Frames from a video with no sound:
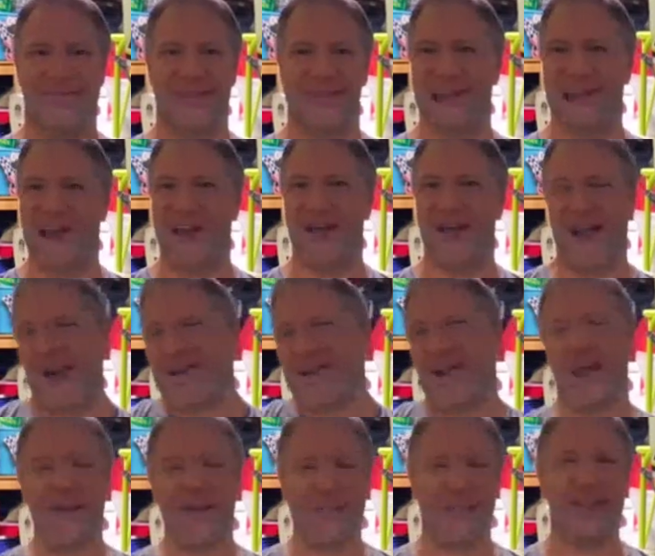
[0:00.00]

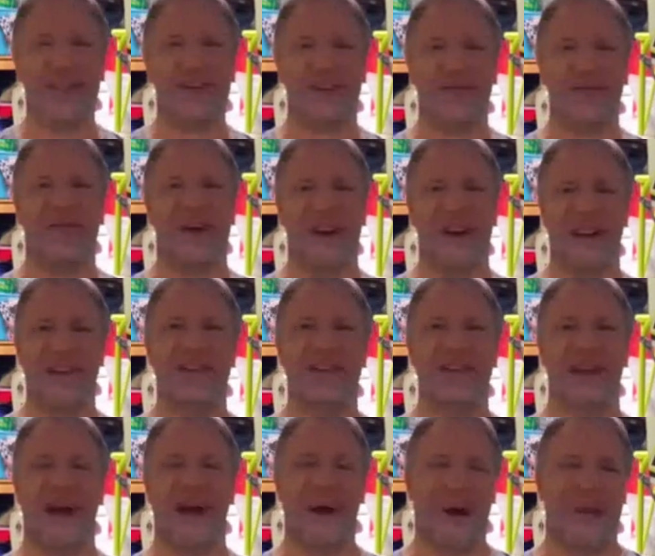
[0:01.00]
I think the fun
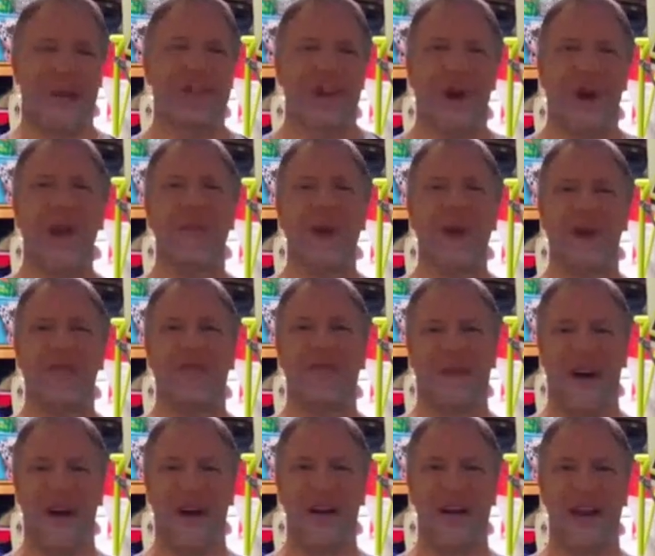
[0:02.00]
is, it's all about
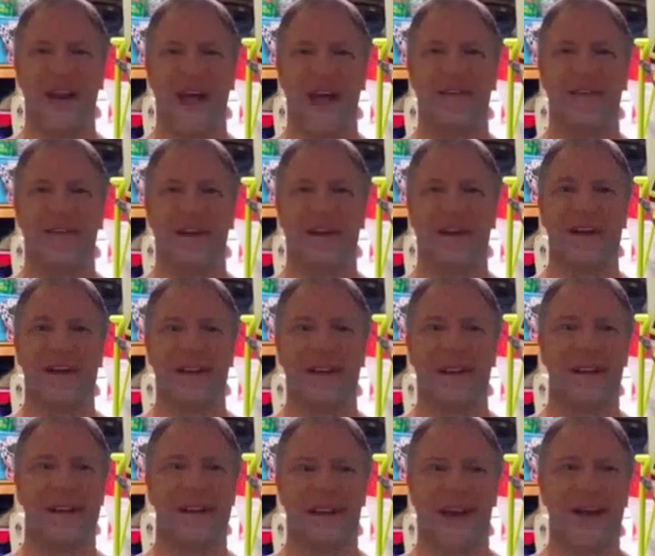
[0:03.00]
fun and having
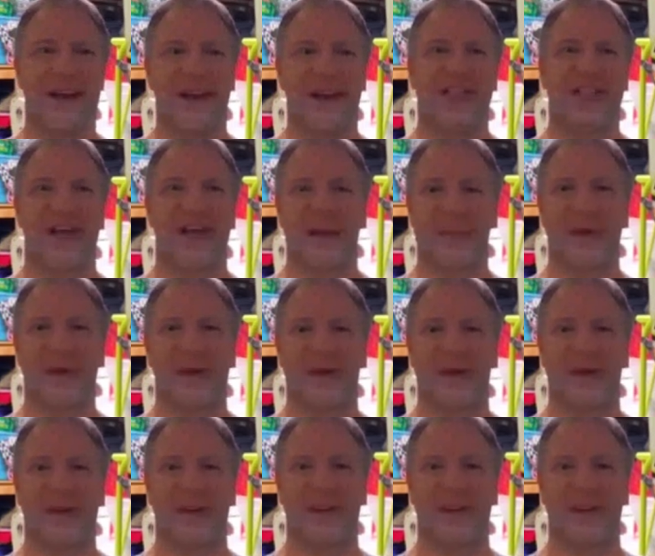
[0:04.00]
that excitement.